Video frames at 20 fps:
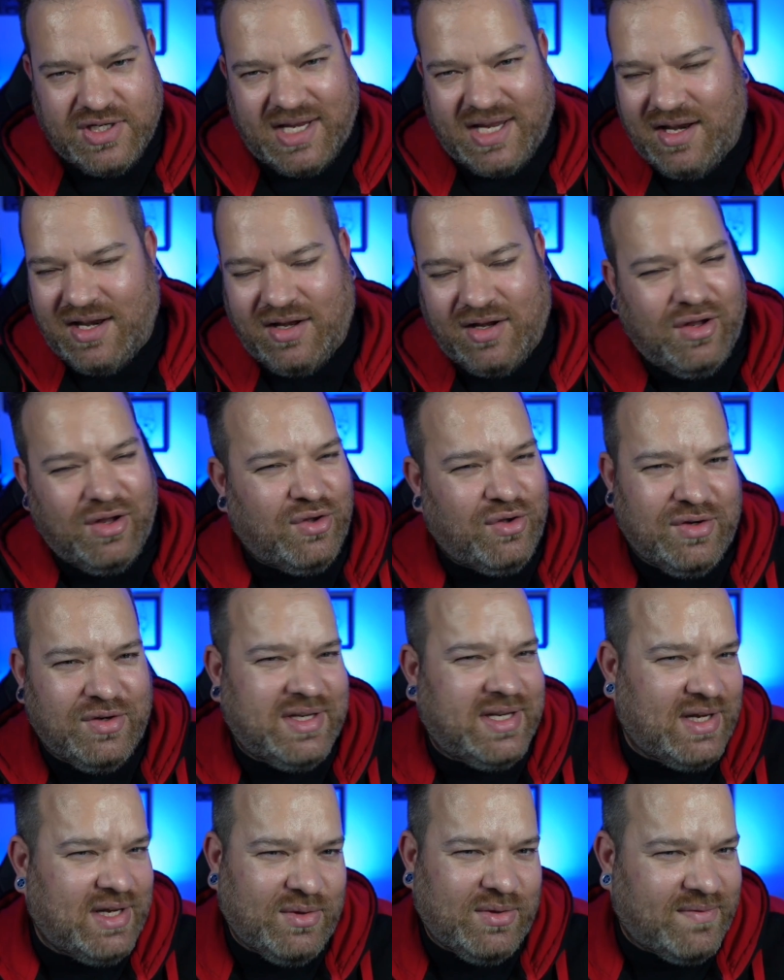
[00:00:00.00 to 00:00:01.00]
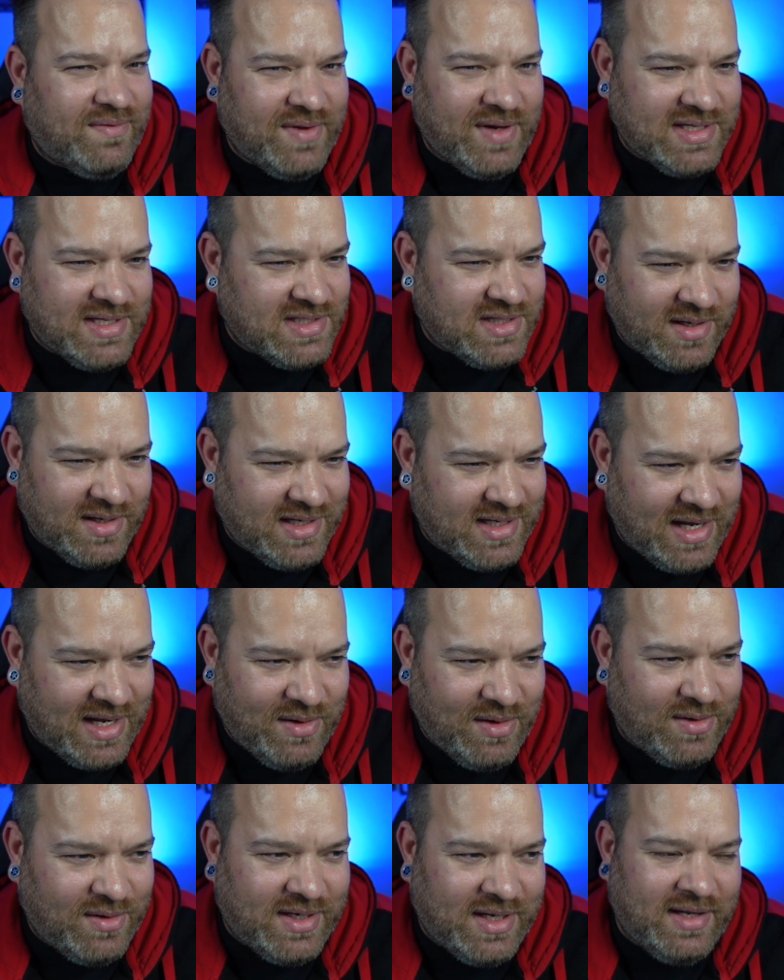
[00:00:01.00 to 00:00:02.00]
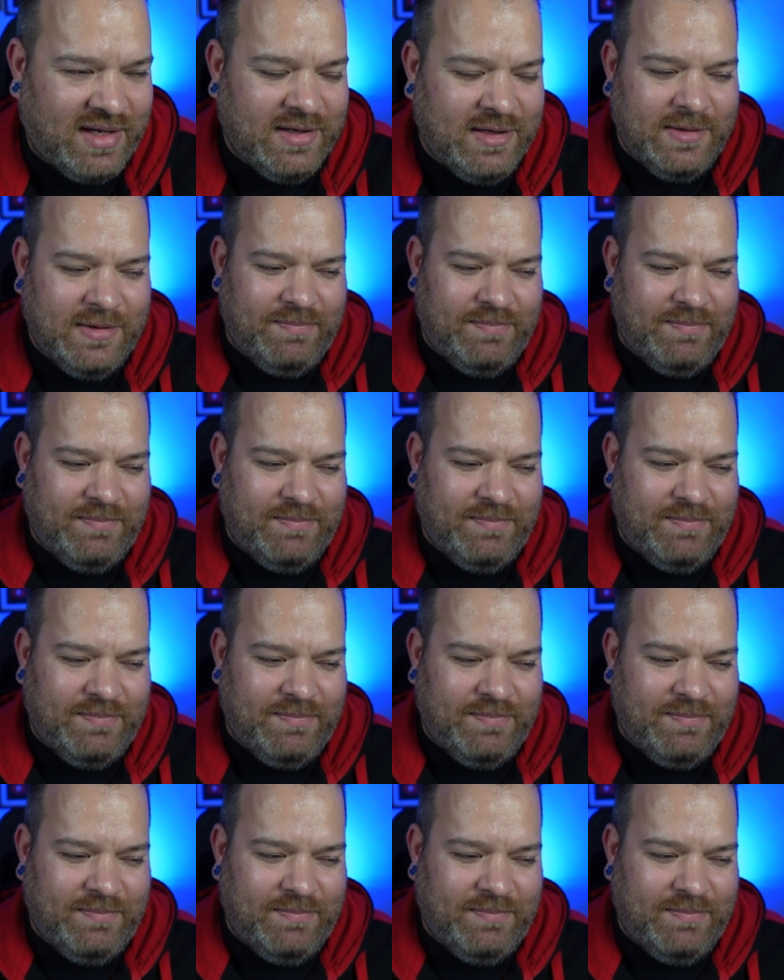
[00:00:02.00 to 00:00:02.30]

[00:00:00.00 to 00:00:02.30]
You get like a good deal the first time you download it.